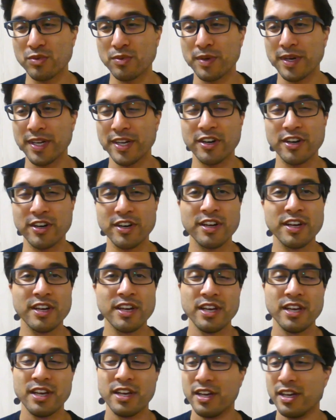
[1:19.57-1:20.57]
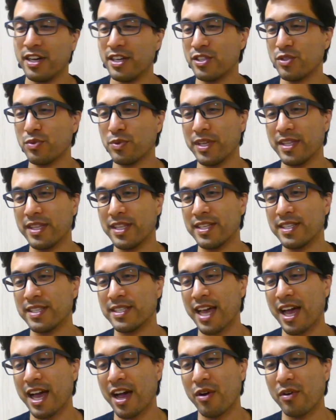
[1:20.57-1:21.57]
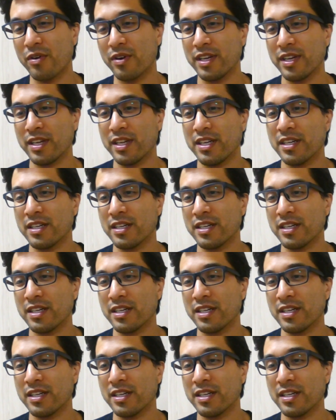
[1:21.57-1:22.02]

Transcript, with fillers: Twitter uh, tweeted this out